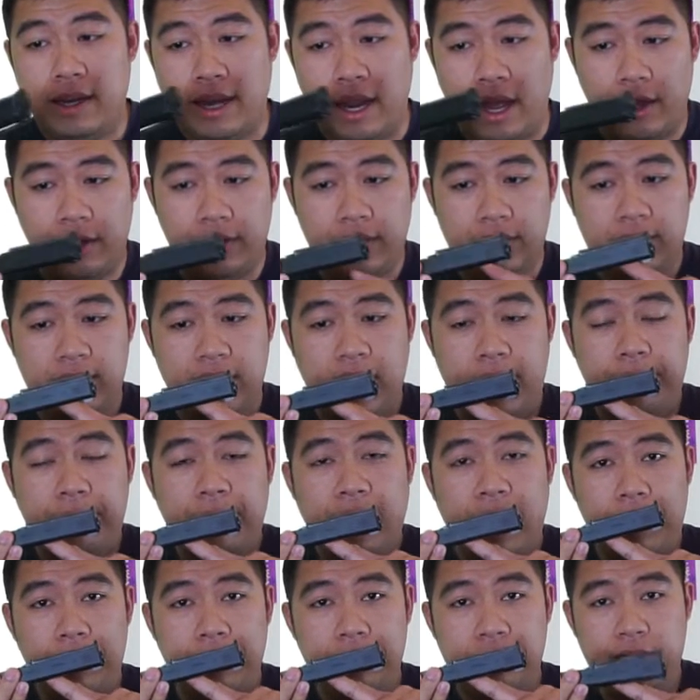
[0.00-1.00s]
now the snap
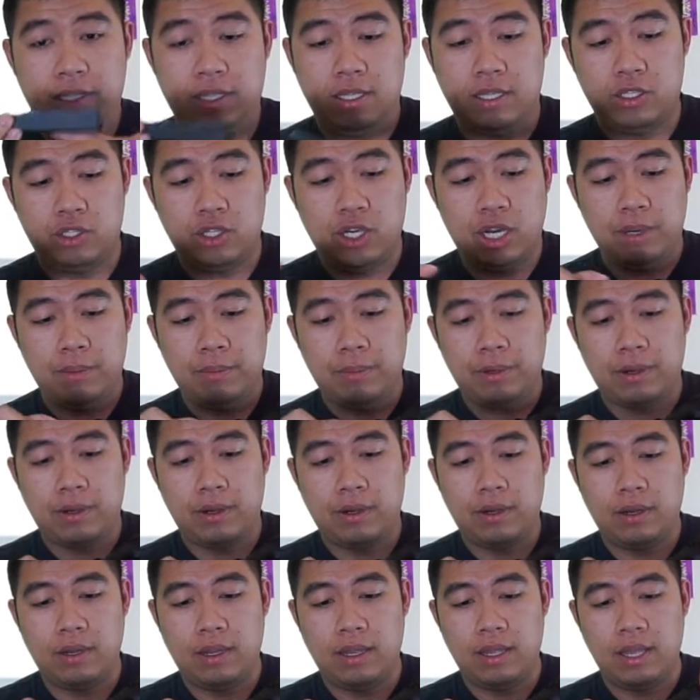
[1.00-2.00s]
cap is in the
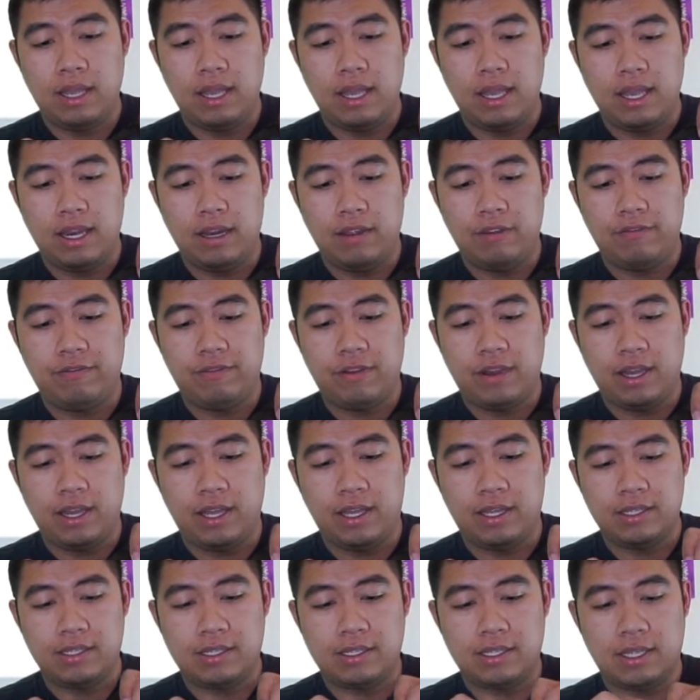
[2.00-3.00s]
chamber, and if
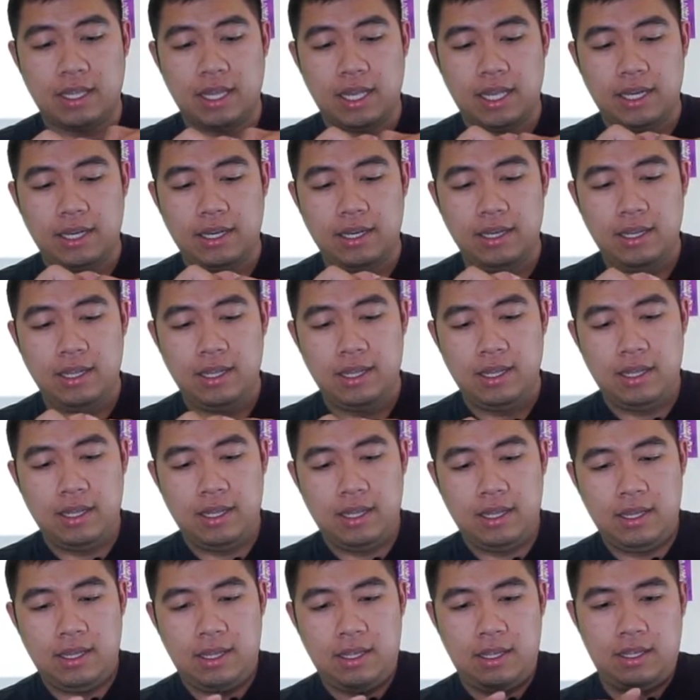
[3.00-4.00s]
I slide
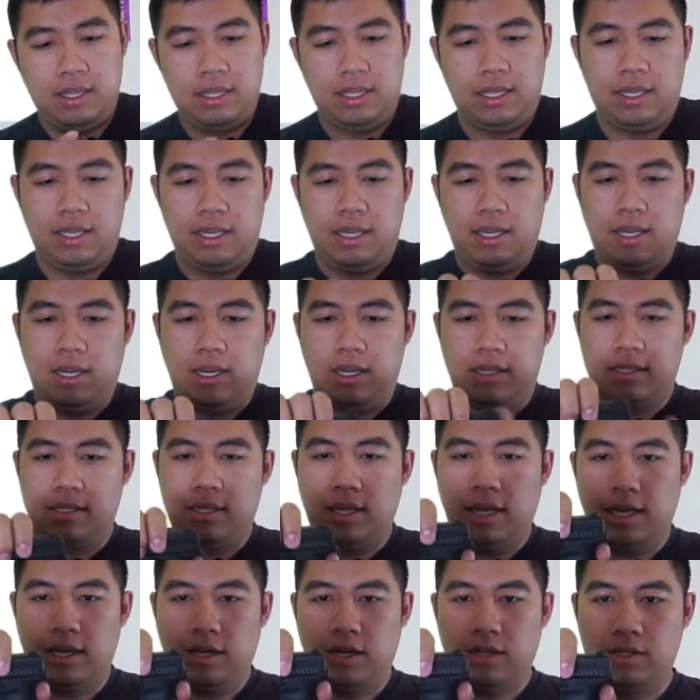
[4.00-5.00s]
the
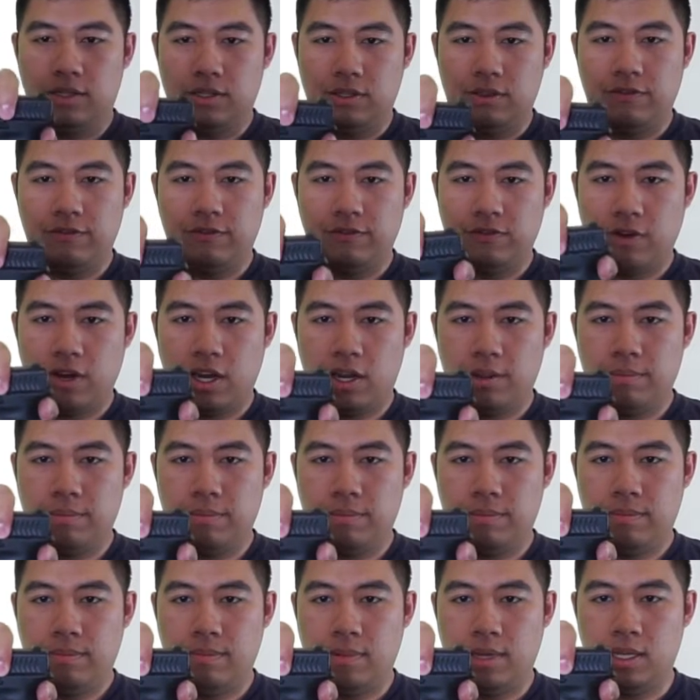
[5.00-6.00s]
slide onto the frame
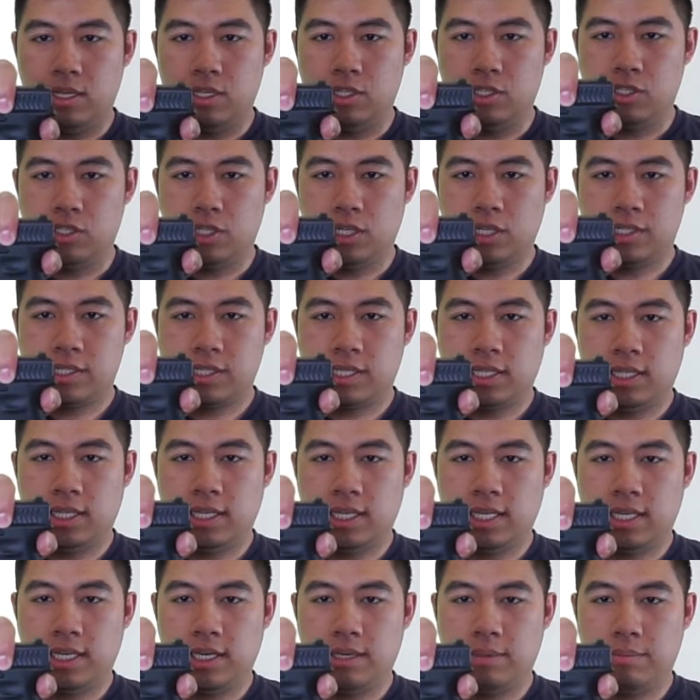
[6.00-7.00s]
and just
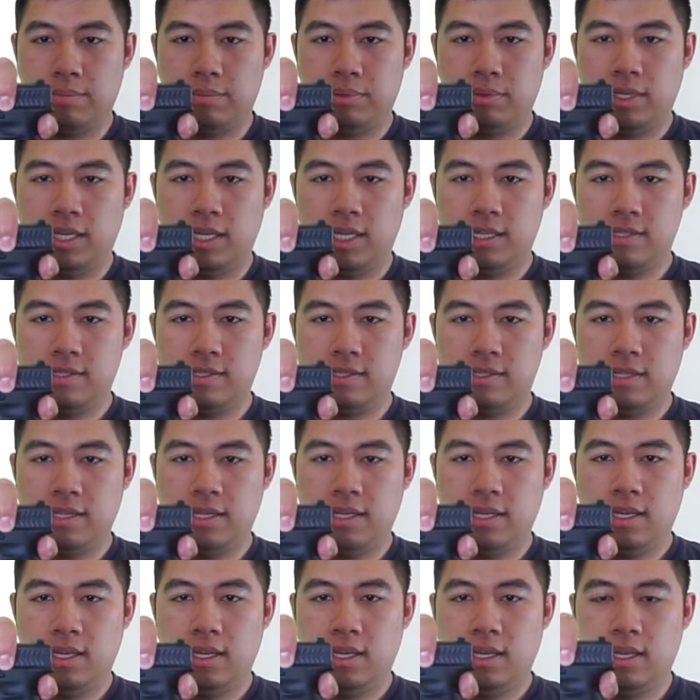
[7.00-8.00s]
click it in place,
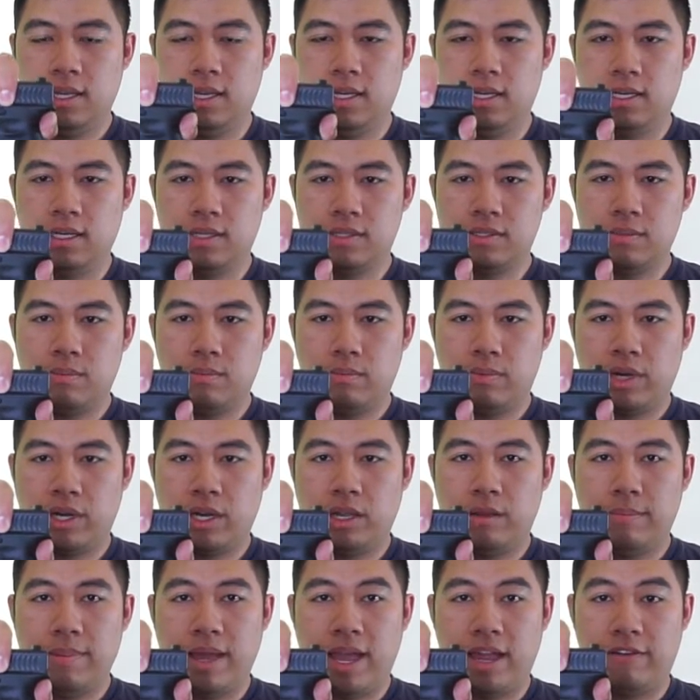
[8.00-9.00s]
it doesn't bring
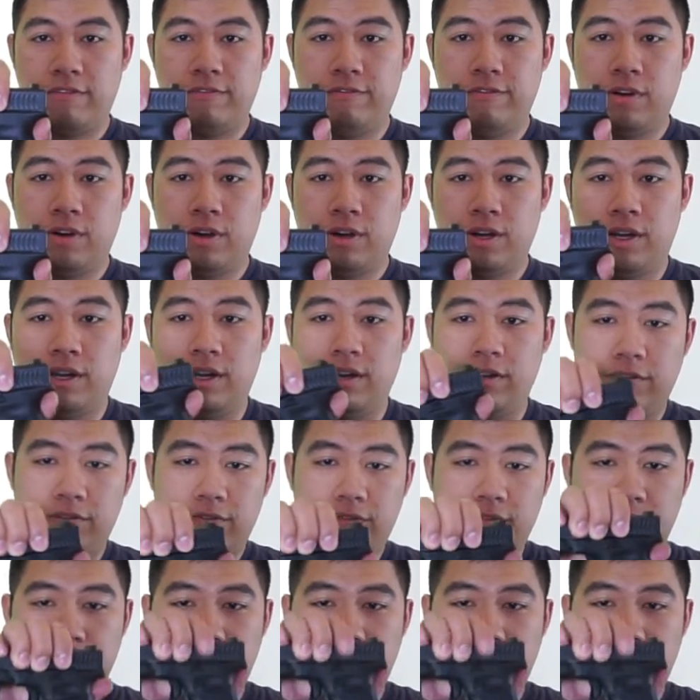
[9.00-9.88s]
it back far enough